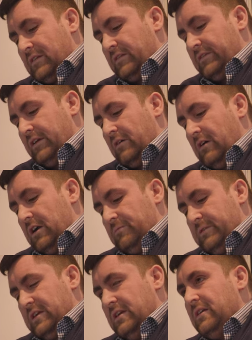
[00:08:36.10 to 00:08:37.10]
So
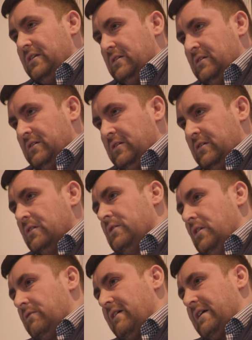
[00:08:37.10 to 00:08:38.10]
I'd be
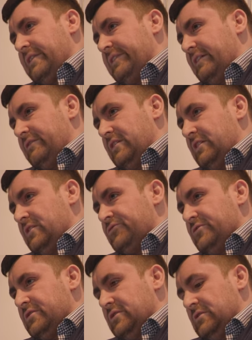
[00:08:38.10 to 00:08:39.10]
around
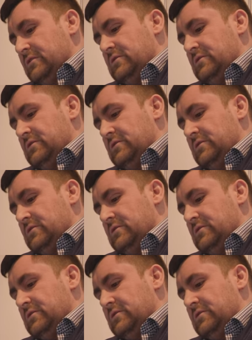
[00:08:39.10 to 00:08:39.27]
1,700.